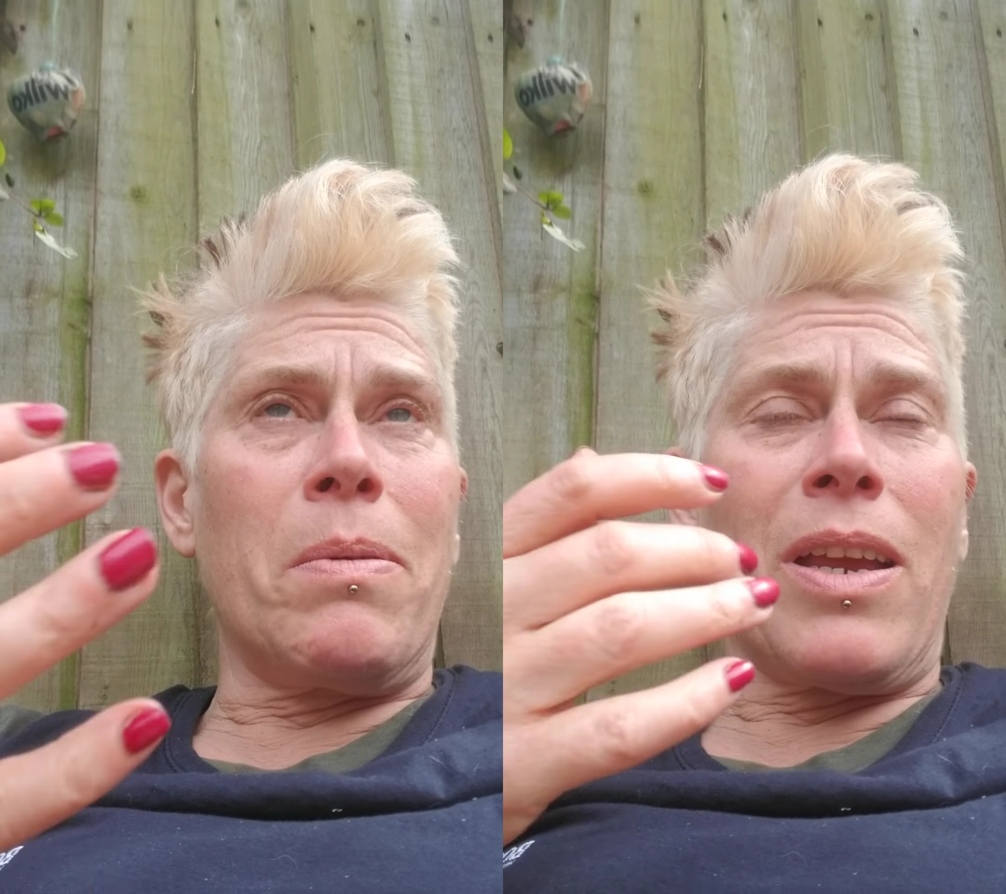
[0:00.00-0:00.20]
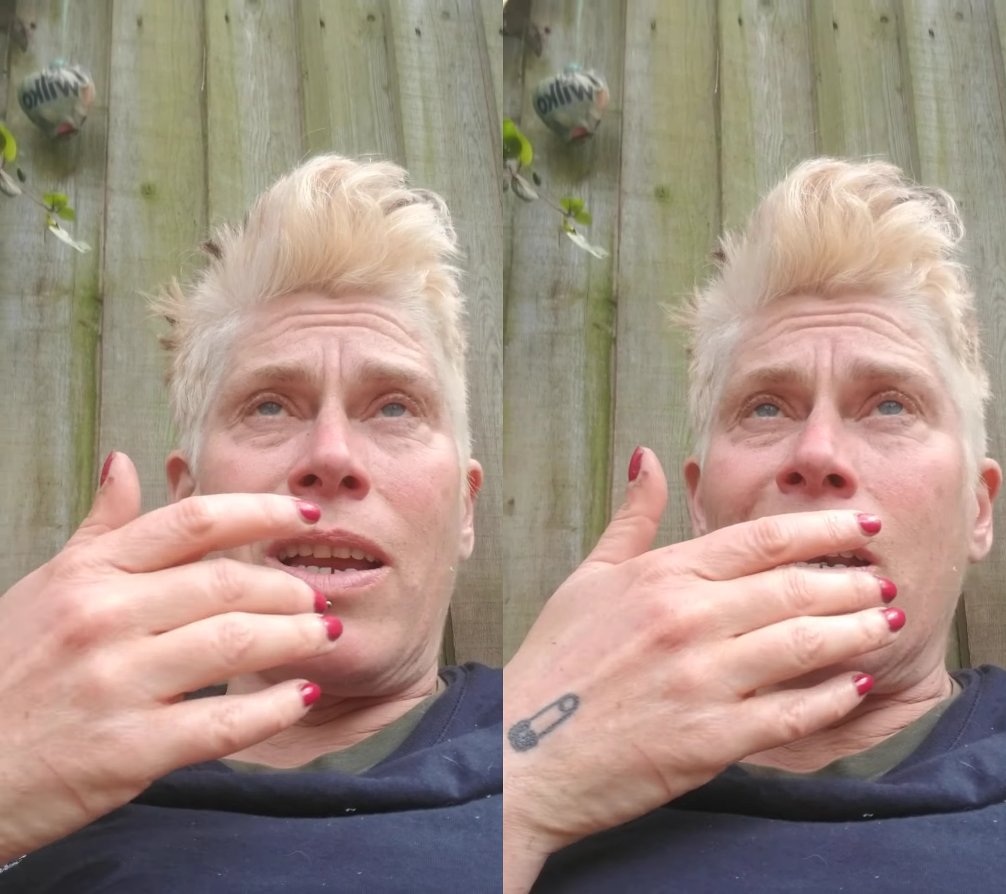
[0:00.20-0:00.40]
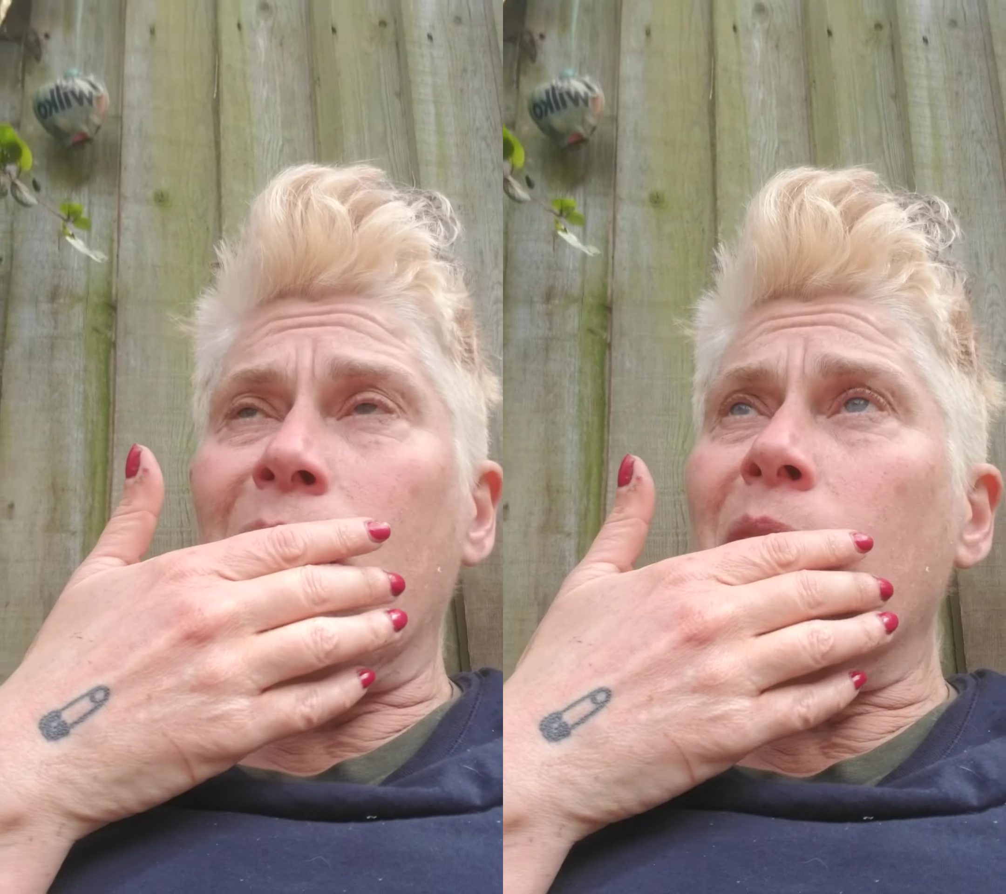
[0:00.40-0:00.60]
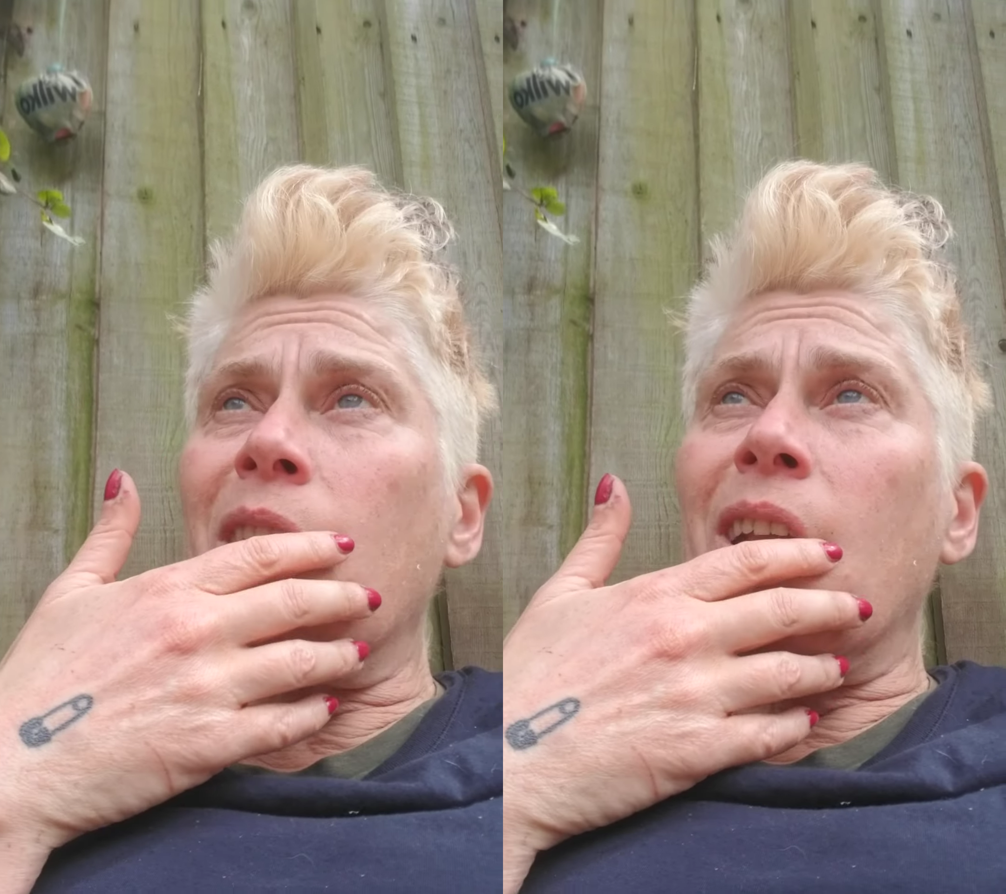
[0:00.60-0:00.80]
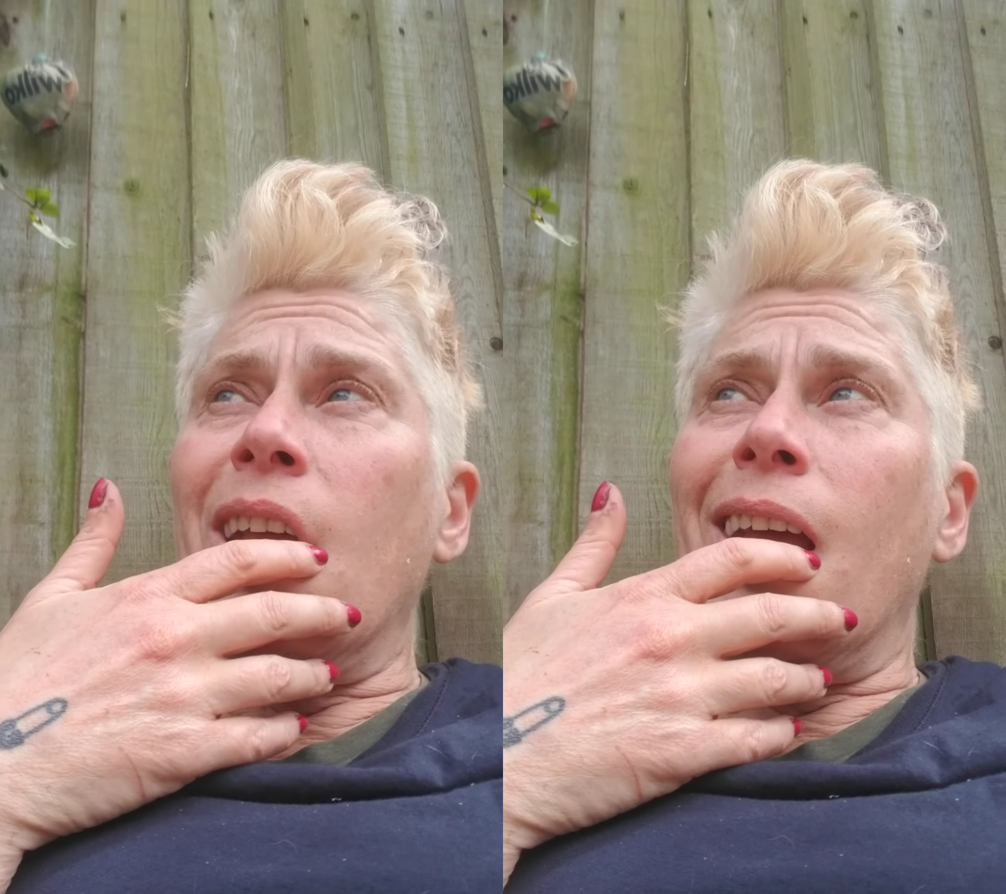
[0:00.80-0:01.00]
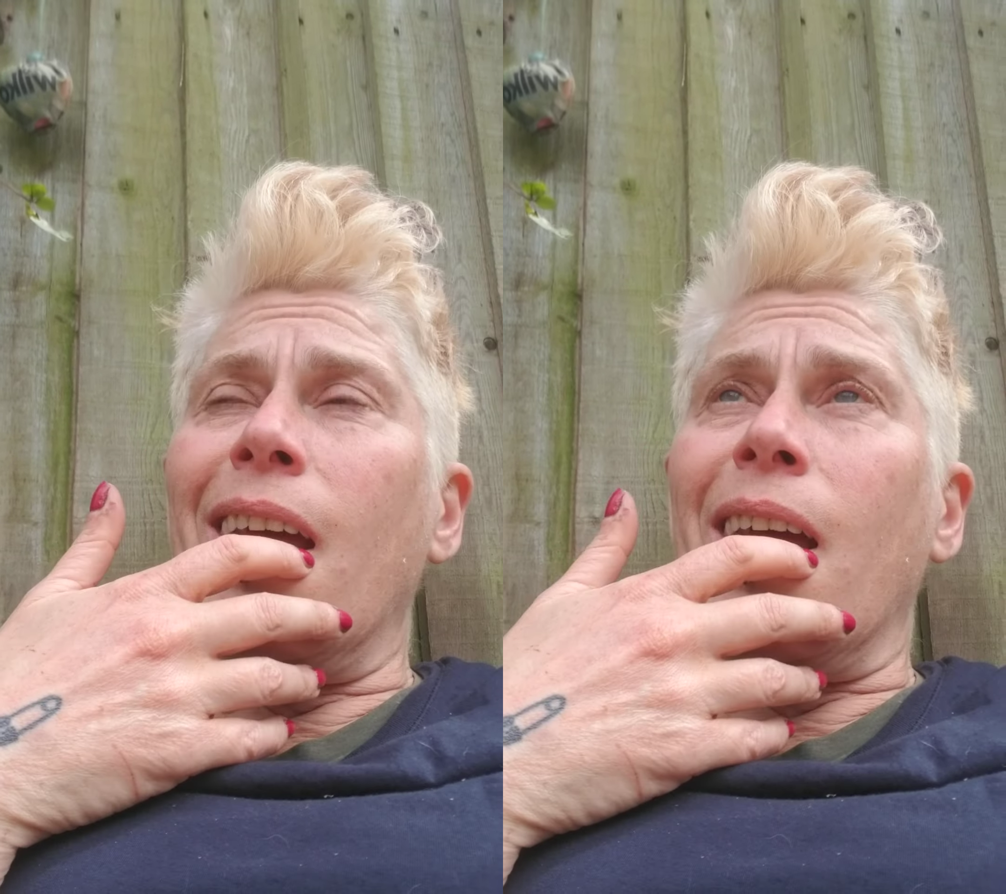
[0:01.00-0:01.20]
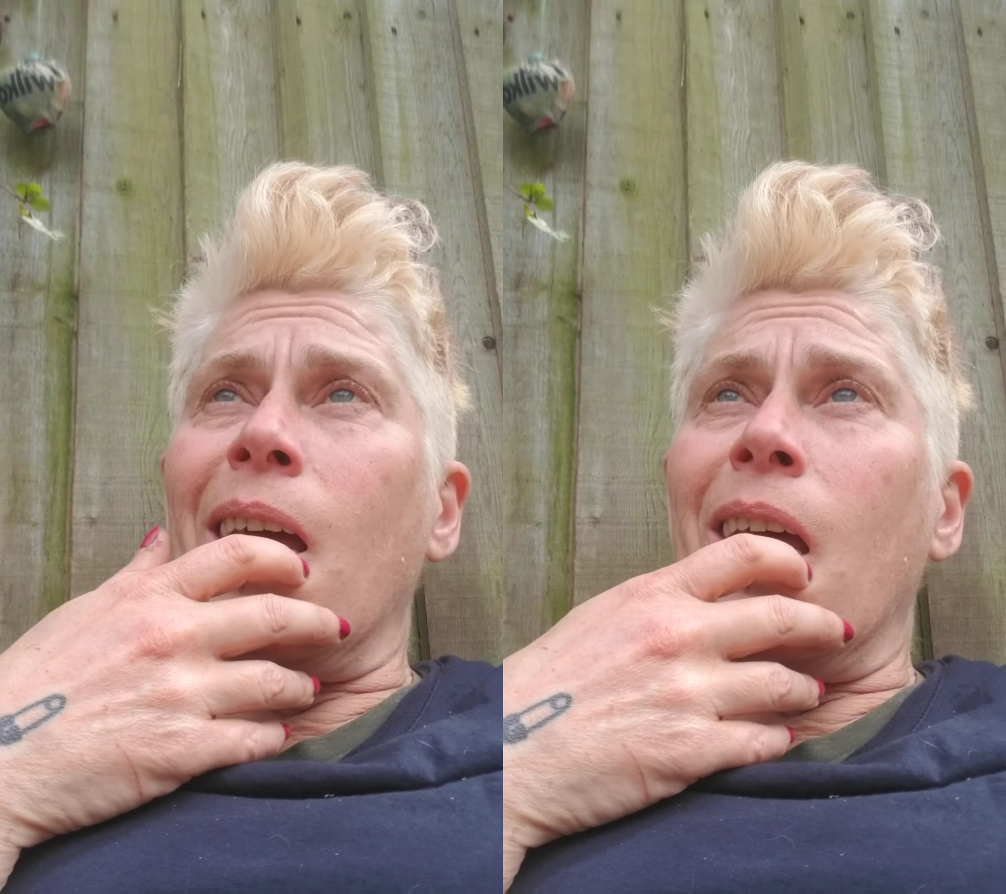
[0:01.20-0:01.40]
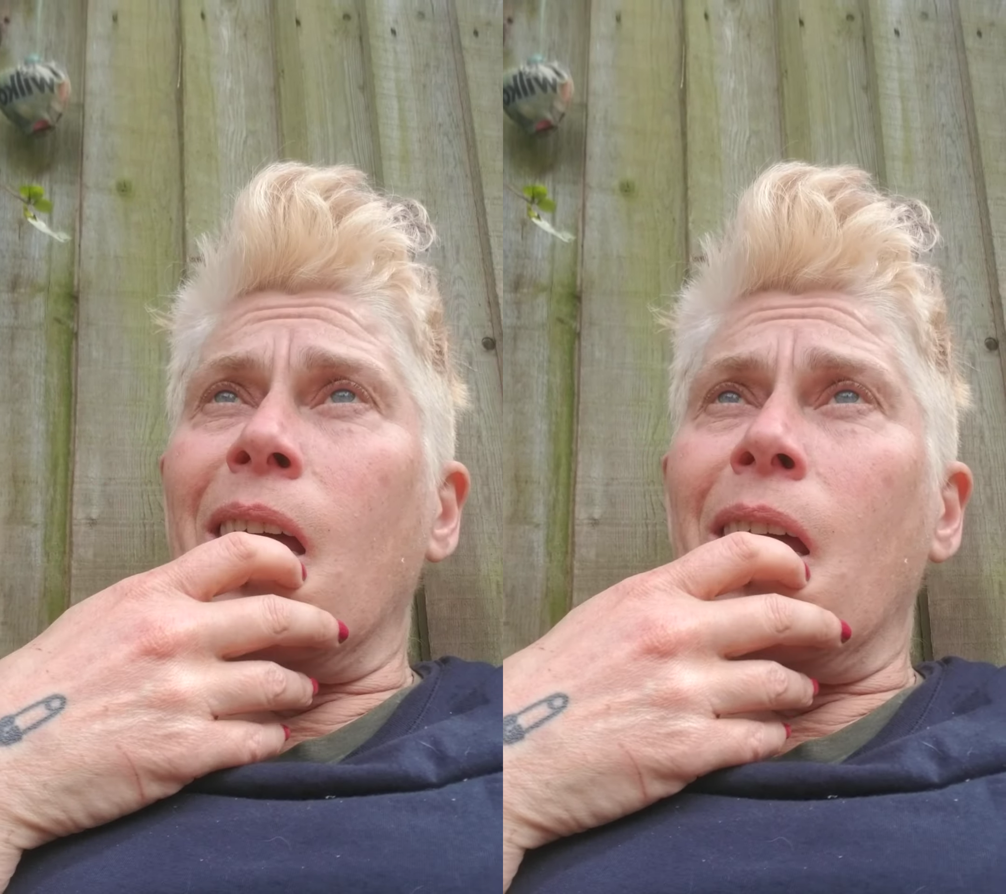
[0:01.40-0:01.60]
again
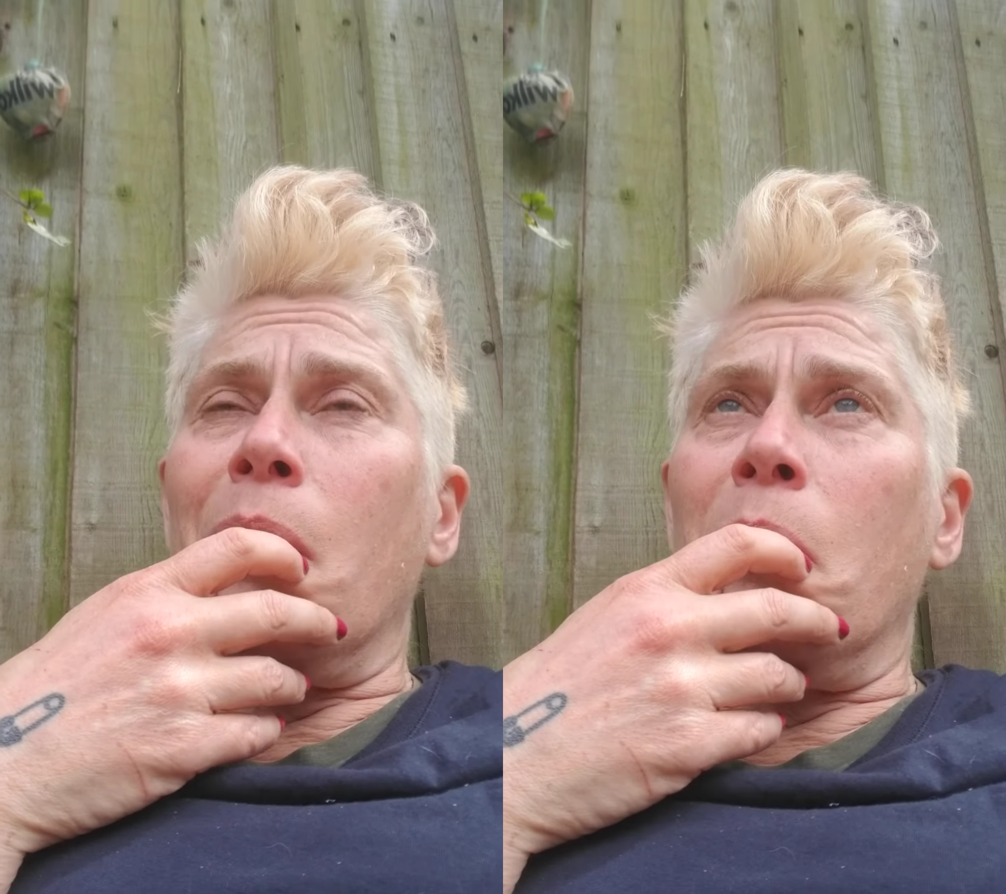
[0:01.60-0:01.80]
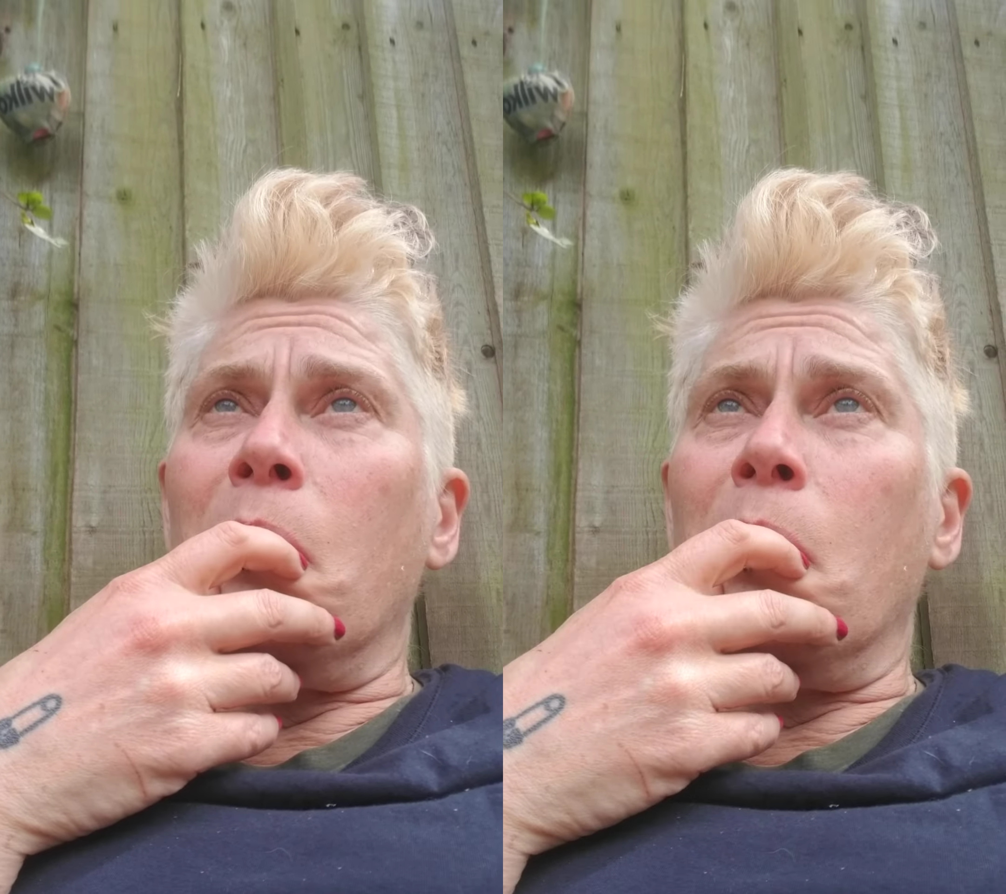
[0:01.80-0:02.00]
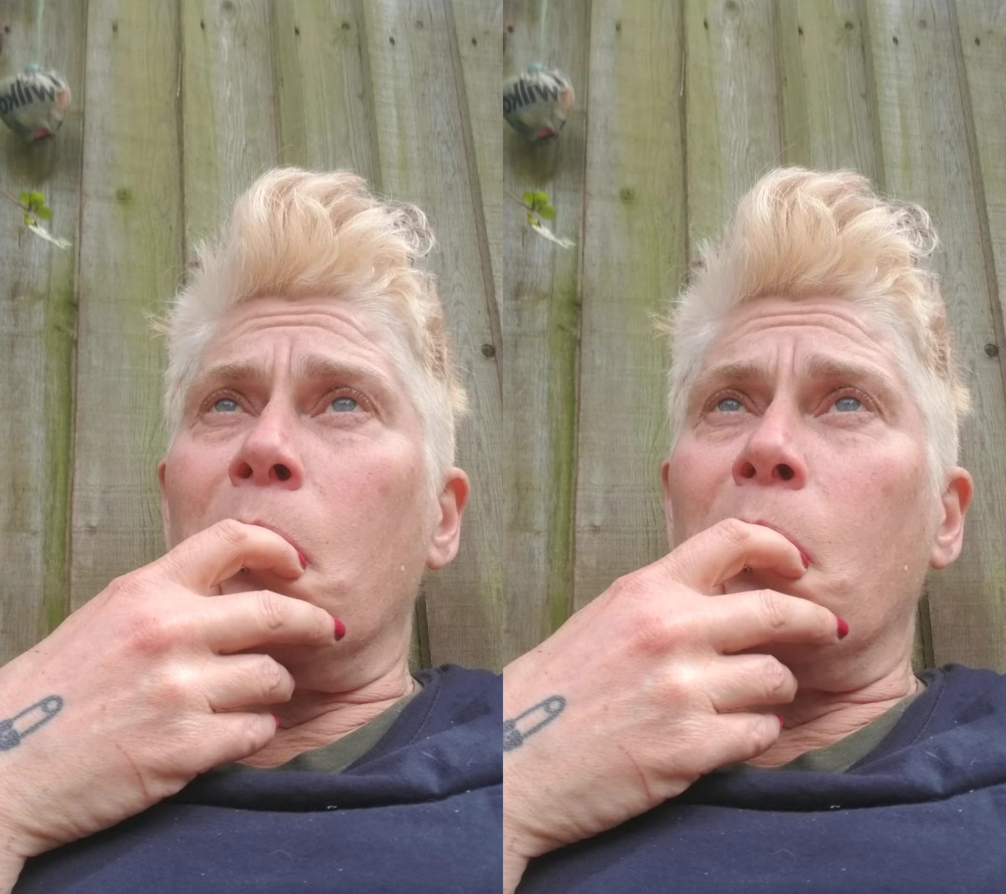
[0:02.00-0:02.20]
until